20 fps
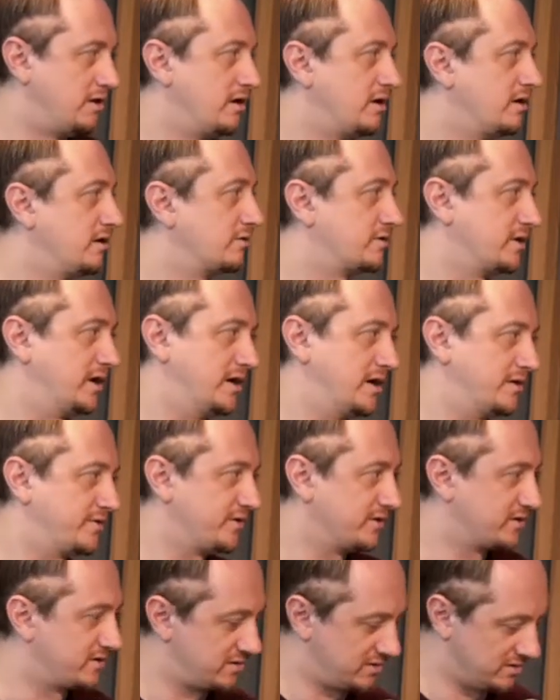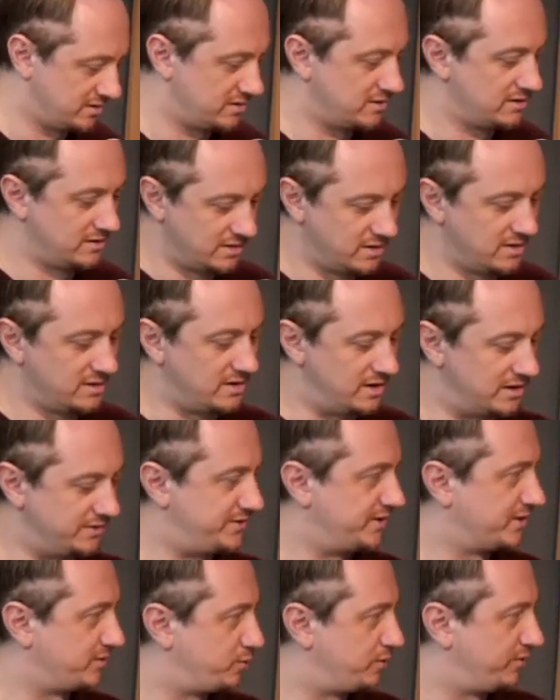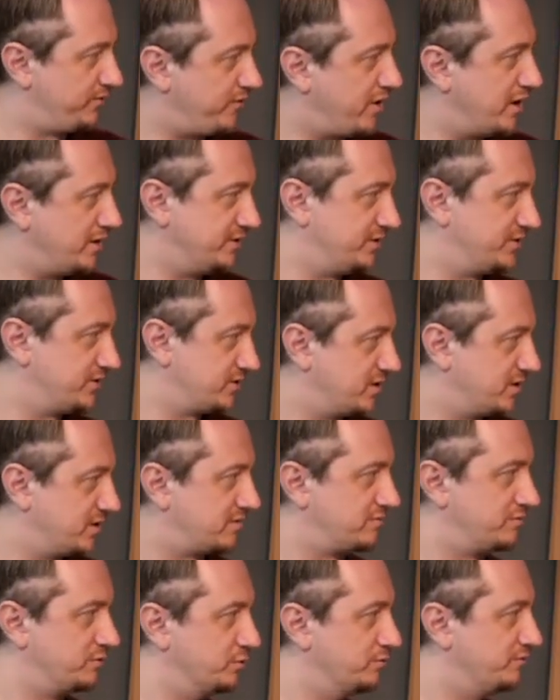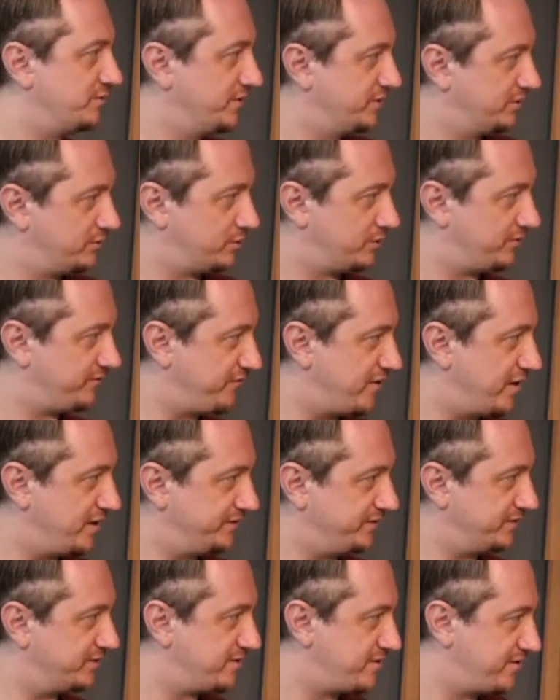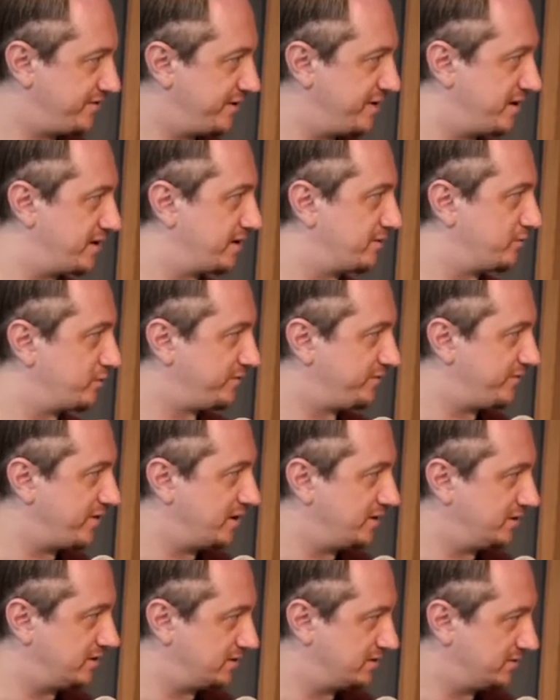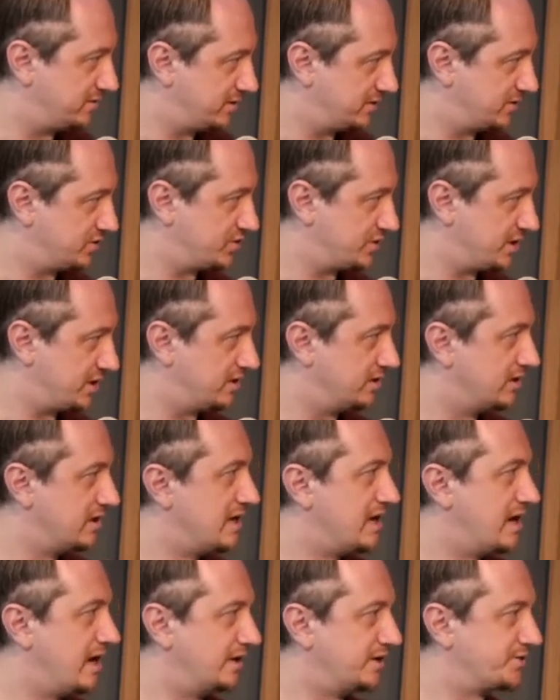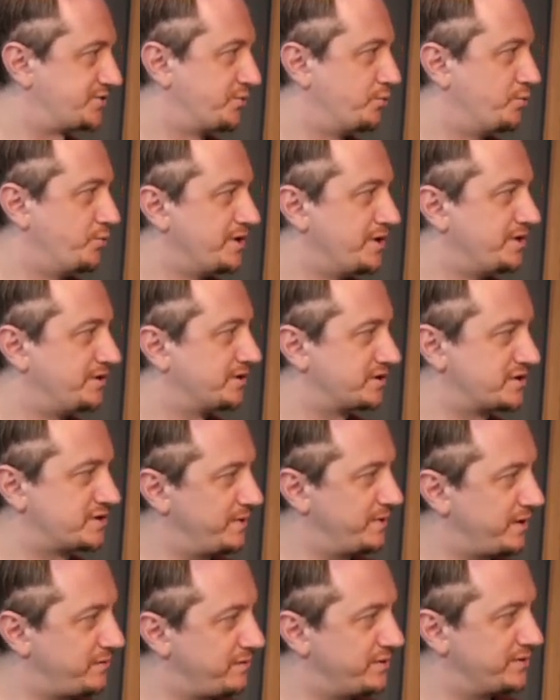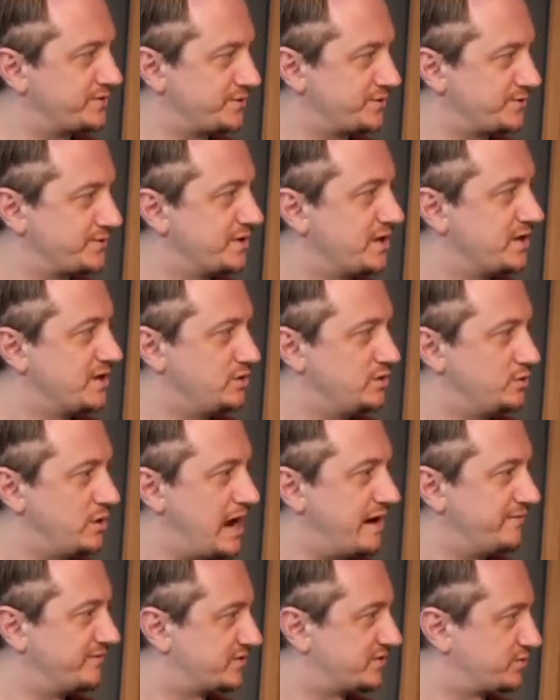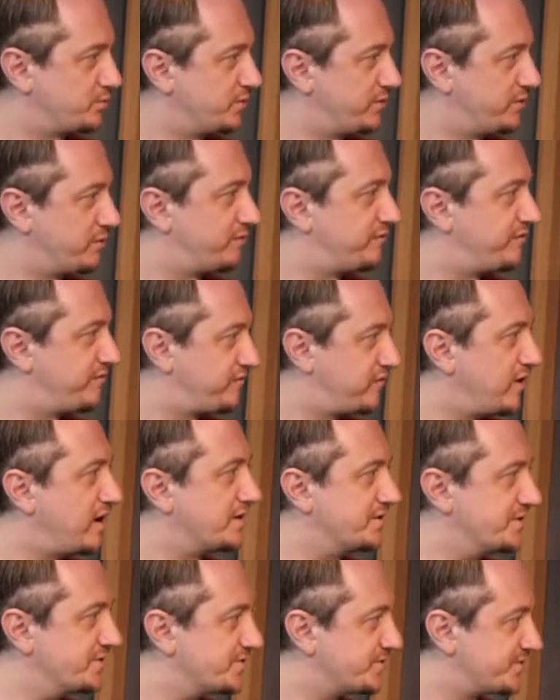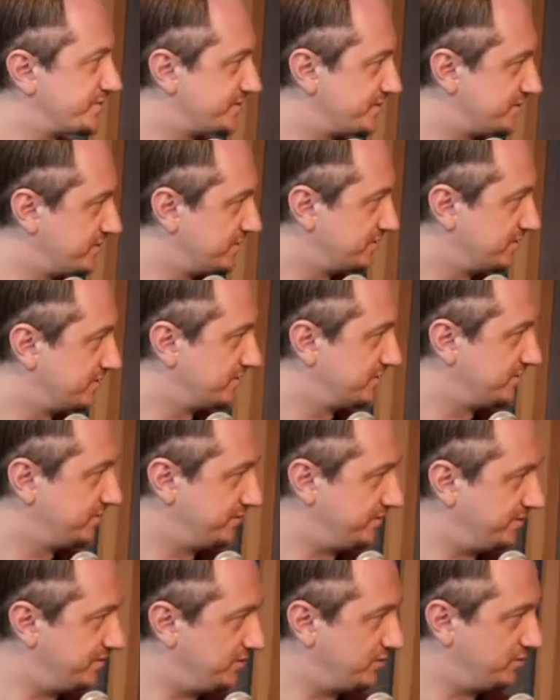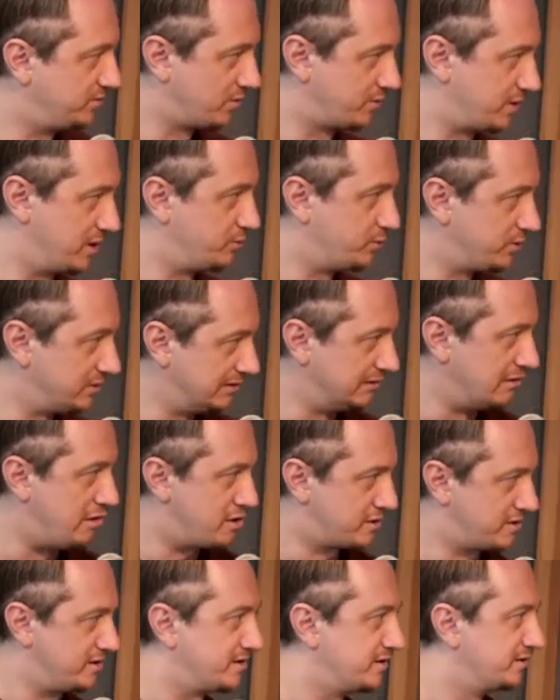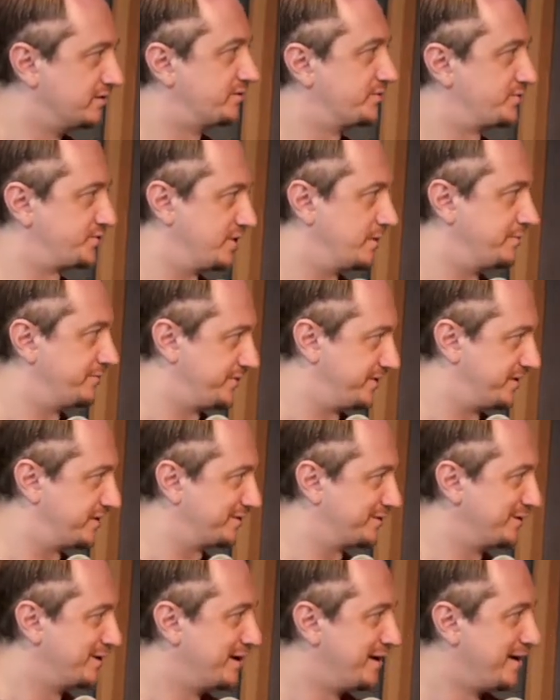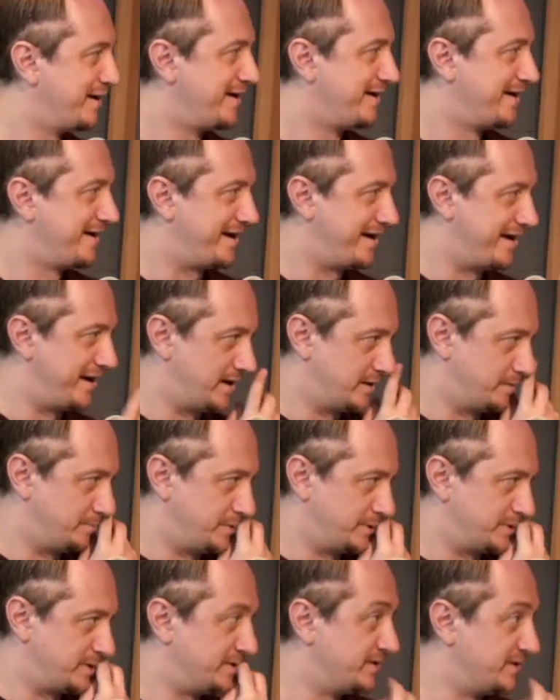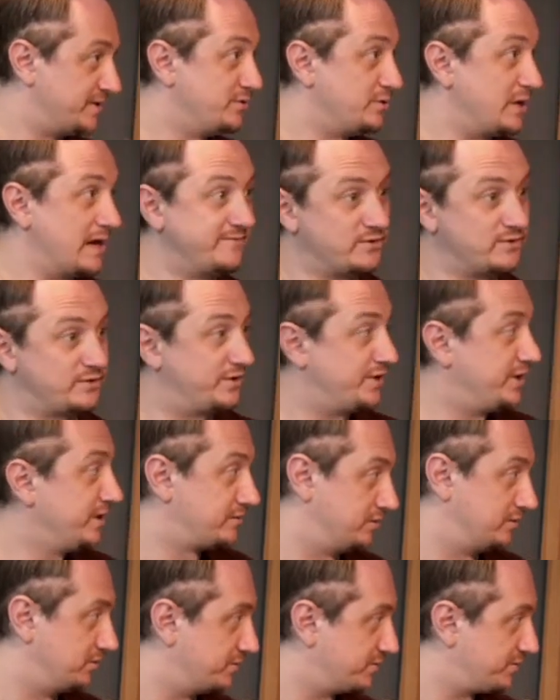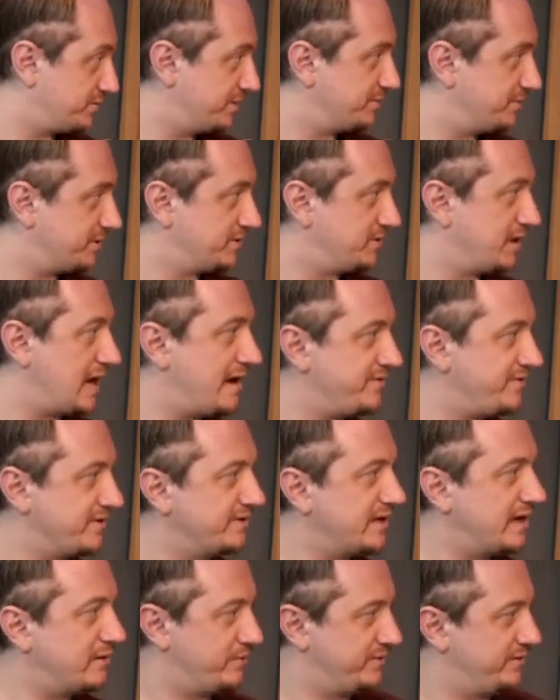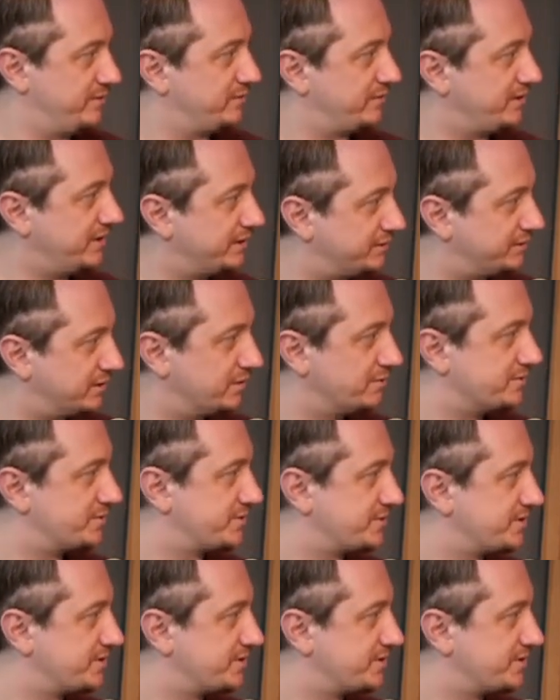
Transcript: okay. I think I think we're finding a groove here. We're finding a thing. We're finding a, a gel, and it's a weird experience because you have this with your friends. Then you okay, we're locking into something, and but and then you have your heroes, right? But having that with your heroes,